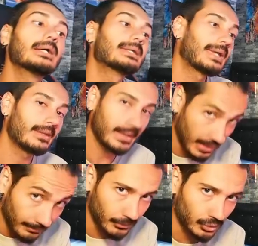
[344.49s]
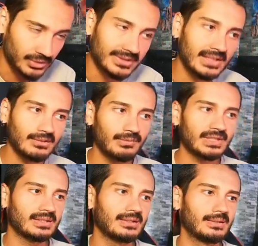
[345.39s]
can help you to deal
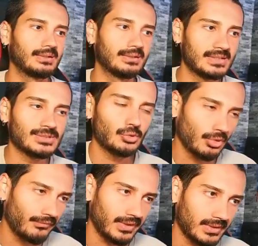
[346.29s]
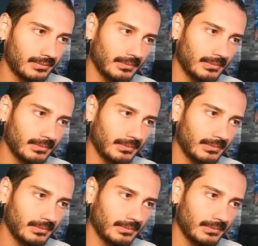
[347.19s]
with this true fear.